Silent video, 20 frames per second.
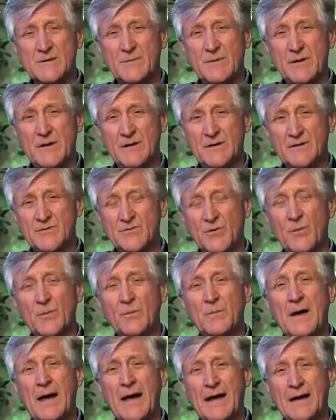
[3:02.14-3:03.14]
to be a
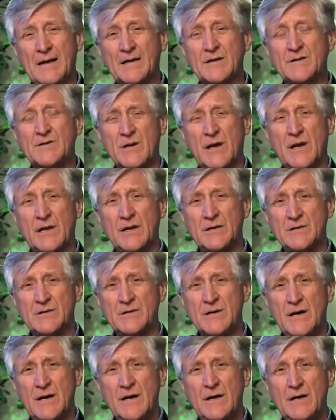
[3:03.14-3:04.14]
dramatic change
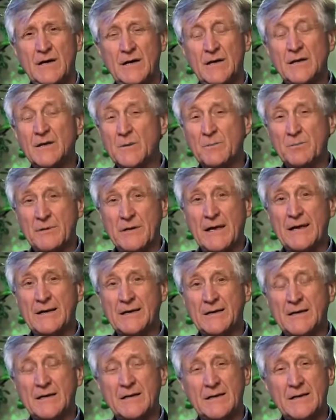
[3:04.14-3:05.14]
in the
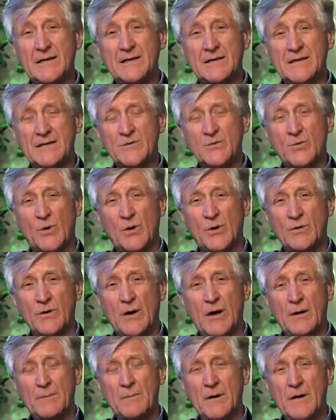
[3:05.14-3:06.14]
plan to clean this water
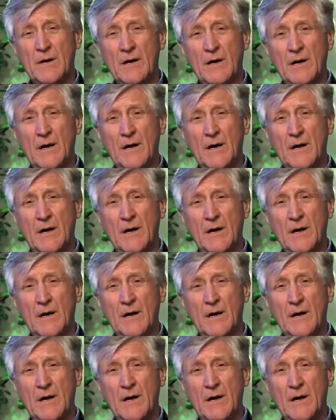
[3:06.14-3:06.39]
up,